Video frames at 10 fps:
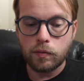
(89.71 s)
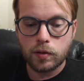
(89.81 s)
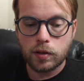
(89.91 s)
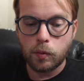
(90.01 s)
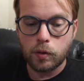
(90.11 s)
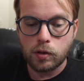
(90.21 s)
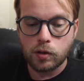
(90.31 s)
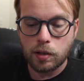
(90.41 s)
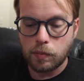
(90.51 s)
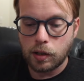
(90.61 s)
someone
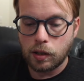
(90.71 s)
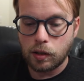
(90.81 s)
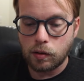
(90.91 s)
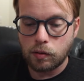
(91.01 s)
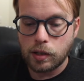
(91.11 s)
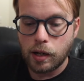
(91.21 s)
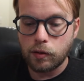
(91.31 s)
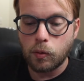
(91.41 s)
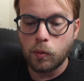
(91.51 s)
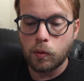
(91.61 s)
sent me down
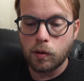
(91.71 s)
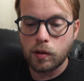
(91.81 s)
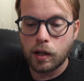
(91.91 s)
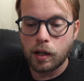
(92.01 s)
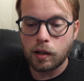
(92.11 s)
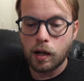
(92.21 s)
an order that